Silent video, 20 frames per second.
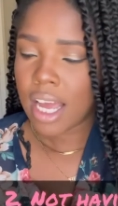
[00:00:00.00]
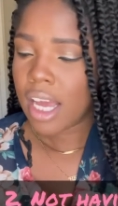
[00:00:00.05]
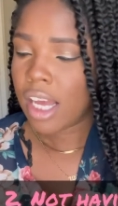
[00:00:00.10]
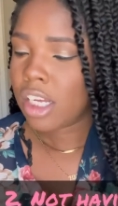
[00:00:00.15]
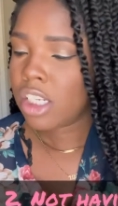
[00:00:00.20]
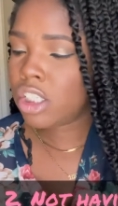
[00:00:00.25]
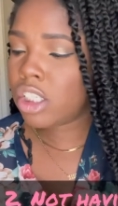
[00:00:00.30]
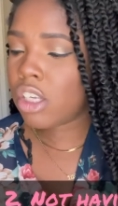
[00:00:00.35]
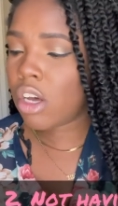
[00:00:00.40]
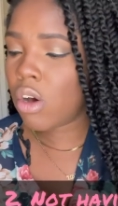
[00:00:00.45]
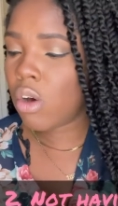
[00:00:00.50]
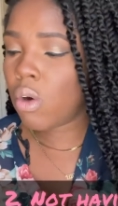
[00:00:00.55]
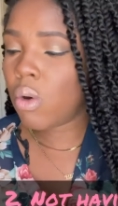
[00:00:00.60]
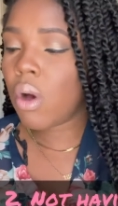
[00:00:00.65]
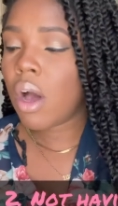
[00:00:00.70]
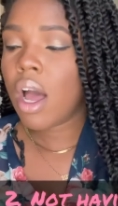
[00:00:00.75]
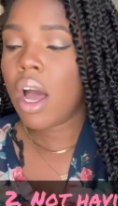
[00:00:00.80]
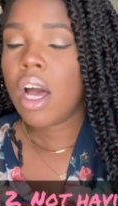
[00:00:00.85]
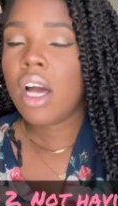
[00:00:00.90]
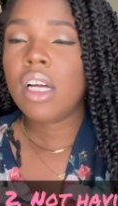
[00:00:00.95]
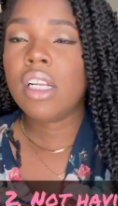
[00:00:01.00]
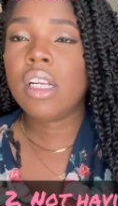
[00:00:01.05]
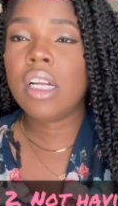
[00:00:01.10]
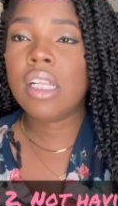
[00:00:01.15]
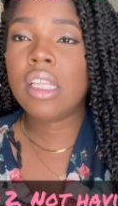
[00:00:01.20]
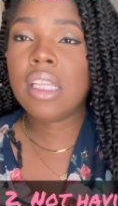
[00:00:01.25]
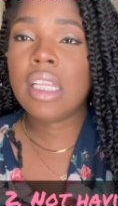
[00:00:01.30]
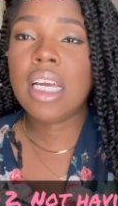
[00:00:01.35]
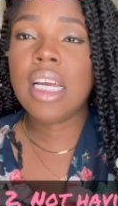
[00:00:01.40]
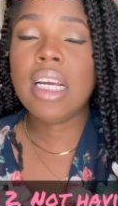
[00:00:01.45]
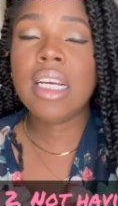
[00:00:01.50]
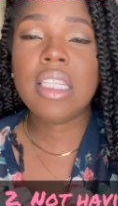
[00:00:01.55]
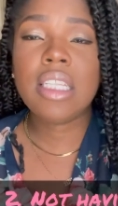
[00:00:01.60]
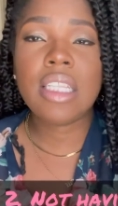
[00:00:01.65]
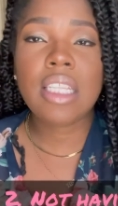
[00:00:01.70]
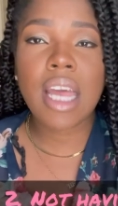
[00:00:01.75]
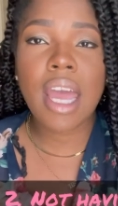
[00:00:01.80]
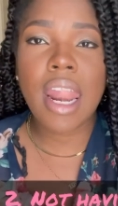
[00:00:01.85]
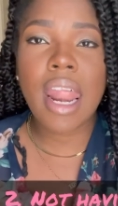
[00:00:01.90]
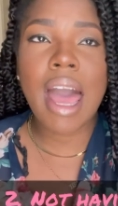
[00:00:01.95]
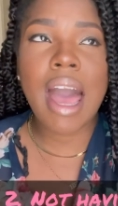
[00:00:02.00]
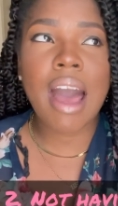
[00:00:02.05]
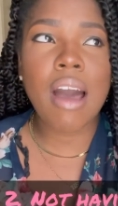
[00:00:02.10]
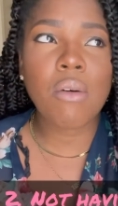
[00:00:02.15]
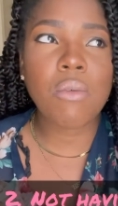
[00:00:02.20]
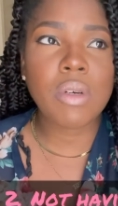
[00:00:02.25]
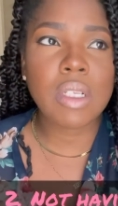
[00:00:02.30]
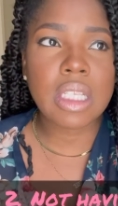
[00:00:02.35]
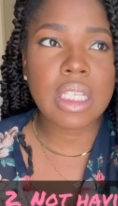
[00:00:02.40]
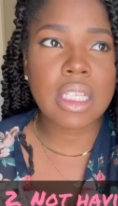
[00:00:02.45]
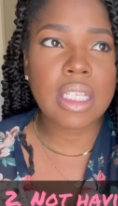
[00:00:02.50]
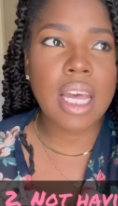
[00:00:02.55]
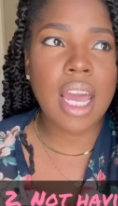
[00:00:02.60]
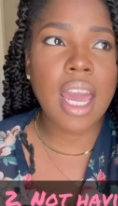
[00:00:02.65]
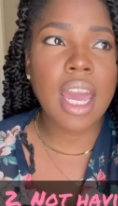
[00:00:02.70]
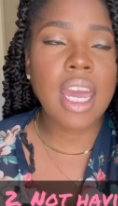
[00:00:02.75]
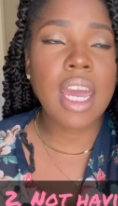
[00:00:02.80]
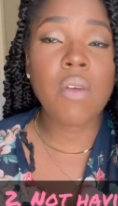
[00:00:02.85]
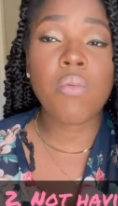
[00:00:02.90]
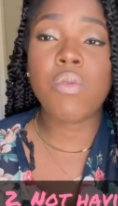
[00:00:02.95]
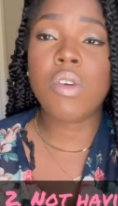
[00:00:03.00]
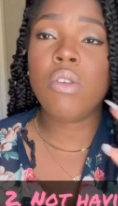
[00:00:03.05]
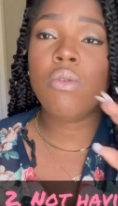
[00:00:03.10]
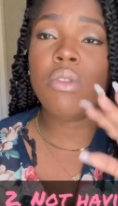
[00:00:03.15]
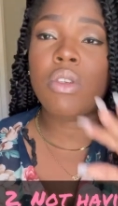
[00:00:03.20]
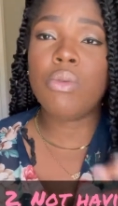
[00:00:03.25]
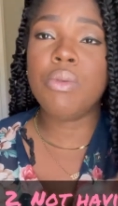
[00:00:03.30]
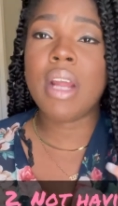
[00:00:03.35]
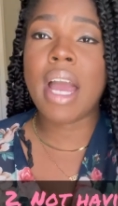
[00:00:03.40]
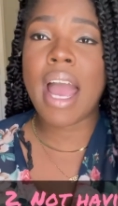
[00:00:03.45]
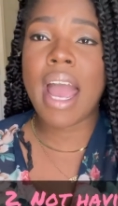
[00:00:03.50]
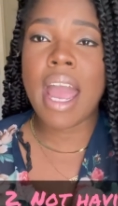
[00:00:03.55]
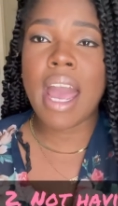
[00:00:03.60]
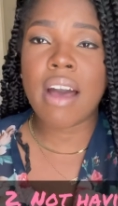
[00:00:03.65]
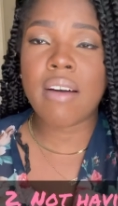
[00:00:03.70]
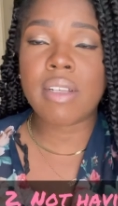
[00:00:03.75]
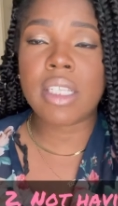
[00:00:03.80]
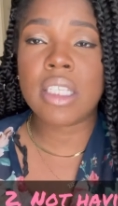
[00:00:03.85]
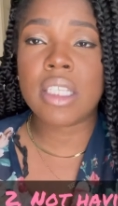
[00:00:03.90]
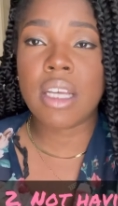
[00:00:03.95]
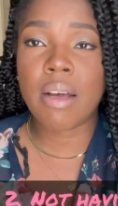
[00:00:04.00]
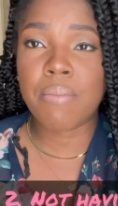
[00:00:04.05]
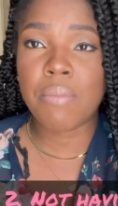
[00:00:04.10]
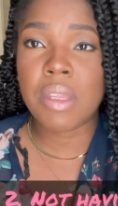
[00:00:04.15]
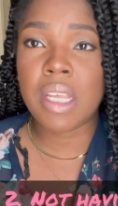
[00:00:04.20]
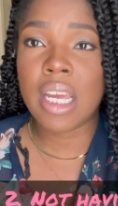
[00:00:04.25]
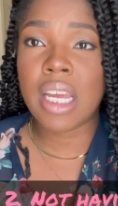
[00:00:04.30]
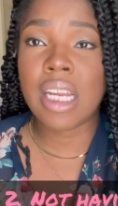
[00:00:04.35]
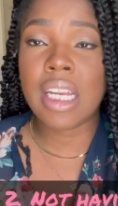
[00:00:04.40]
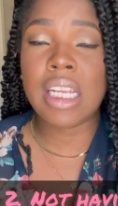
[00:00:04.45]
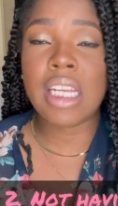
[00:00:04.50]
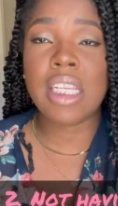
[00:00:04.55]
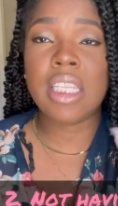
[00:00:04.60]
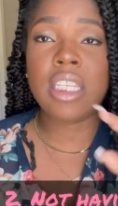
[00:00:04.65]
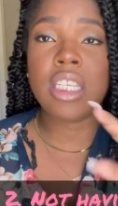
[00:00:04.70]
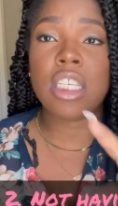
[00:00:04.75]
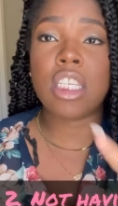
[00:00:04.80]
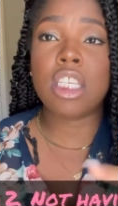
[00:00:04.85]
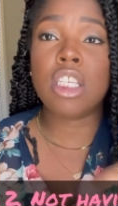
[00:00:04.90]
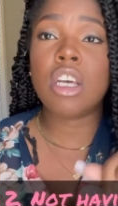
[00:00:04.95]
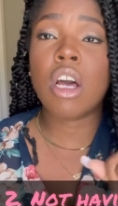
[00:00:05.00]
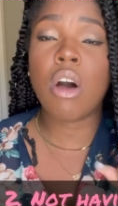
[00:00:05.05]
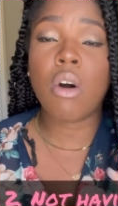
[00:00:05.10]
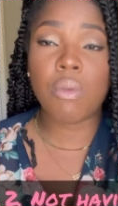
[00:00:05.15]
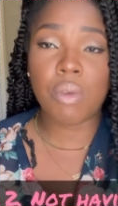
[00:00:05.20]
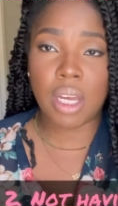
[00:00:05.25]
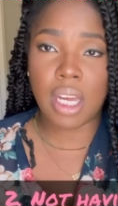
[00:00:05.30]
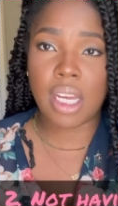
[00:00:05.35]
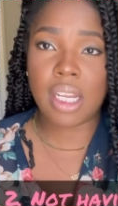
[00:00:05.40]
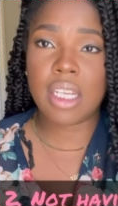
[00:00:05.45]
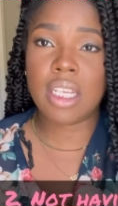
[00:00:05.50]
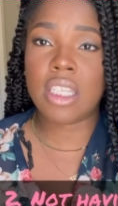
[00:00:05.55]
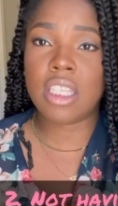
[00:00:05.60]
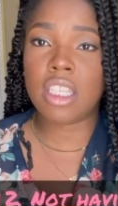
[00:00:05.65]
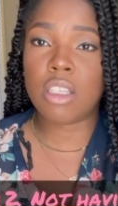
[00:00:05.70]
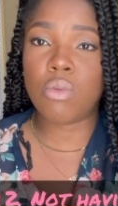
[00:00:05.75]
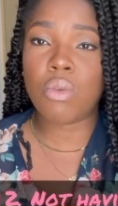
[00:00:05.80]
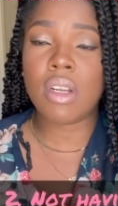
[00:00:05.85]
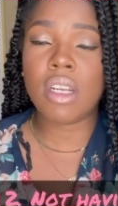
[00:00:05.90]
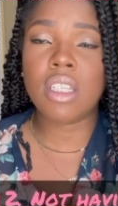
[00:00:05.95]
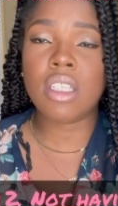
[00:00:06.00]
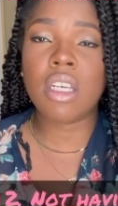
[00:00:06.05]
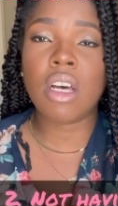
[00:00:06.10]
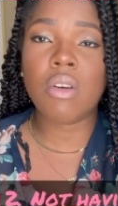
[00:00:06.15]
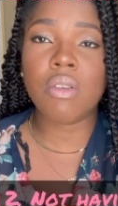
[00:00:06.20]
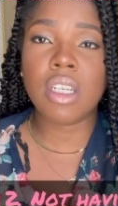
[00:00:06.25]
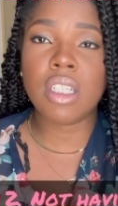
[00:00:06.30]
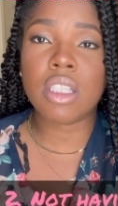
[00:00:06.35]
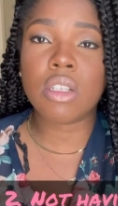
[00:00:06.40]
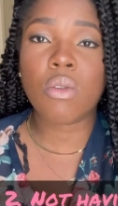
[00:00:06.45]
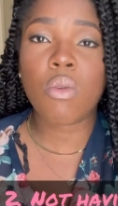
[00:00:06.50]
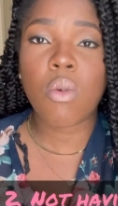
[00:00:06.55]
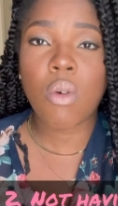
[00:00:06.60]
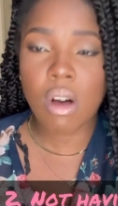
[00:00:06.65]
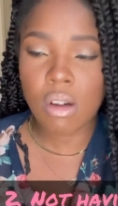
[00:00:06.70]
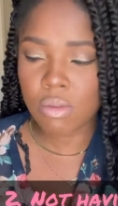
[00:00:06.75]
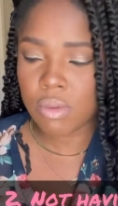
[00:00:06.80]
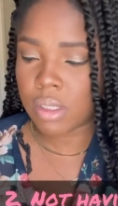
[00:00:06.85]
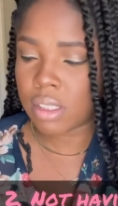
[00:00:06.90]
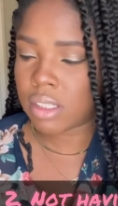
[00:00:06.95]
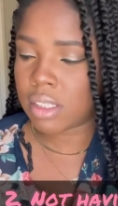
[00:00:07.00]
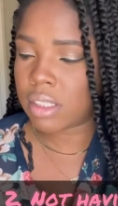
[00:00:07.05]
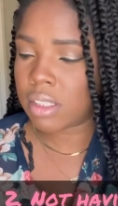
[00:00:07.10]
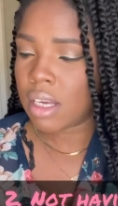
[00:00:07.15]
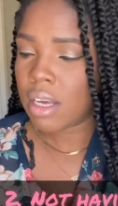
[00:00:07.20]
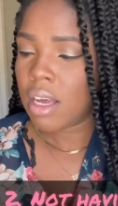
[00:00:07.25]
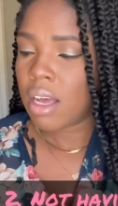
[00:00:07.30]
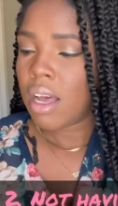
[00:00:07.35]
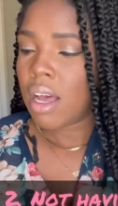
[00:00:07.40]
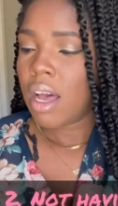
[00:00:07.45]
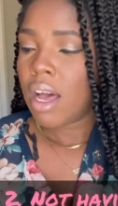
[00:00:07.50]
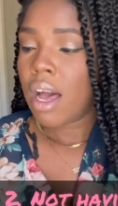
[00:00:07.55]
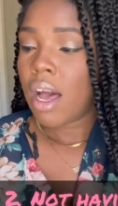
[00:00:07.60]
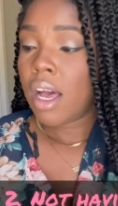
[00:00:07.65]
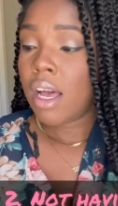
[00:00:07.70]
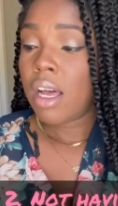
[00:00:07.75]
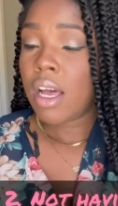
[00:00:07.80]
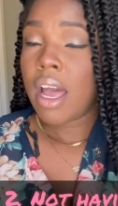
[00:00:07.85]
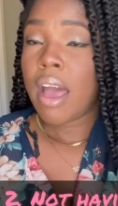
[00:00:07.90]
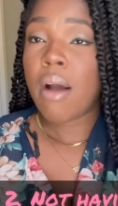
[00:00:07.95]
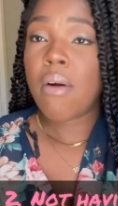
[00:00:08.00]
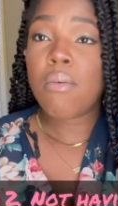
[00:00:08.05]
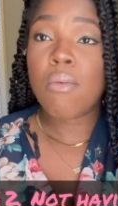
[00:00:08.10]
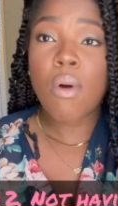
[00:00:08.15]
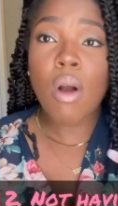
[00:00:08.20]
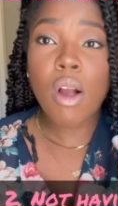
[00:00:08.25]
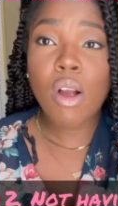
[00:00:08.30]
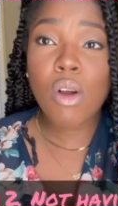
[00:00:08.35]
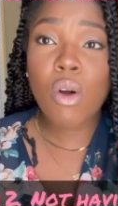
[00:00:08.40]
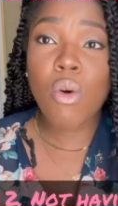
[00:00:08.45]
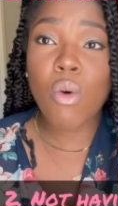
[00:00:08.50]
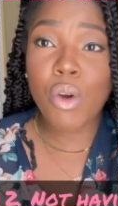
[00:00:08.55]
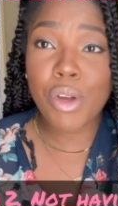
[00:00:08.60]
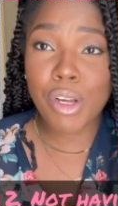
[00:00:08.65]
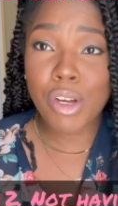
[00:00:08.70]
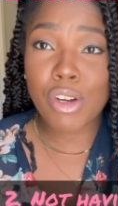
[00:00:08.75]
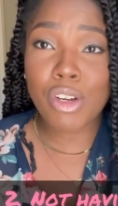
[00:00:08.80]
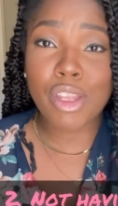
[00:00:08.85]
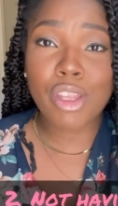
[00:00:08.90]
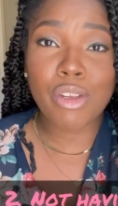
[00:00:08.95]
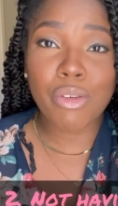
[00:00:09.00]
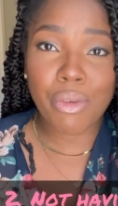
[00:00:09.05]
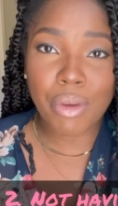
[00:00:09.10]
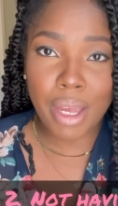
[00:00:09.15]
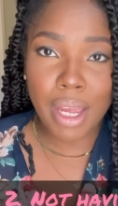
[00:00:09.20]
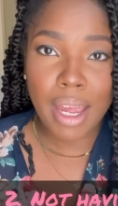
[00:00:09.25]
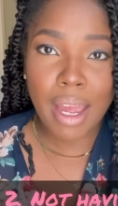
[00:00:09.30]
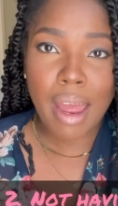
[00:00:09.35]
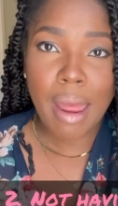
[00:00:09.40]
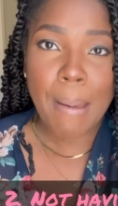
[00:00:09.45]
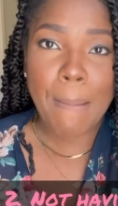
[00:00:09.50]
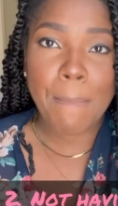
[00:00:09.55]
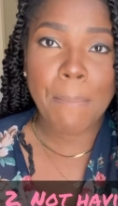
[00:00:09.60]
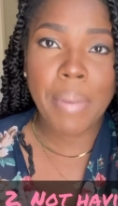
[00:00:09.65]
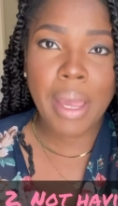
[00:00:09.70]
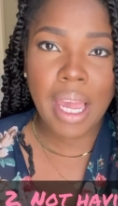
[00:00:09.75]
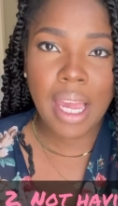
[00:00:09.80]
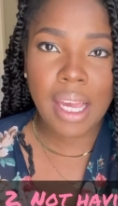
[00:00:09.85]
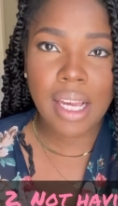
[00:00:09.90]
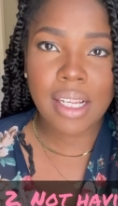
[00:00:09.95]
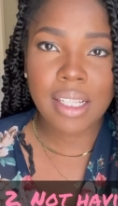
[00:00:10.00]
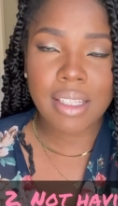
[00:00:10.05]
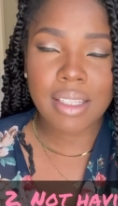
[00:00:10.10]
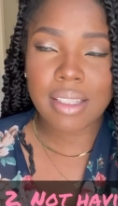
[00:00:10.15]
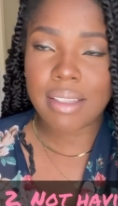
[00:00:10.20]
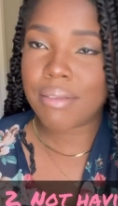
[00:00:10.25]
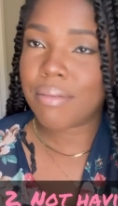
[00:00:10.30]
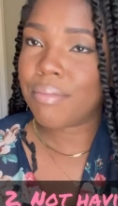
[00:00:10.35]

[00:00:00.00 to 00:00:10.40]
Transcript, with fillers: So the things that I would say if you do not have something, this is Tony. This is one of Tony's quotes. Work on your three B's.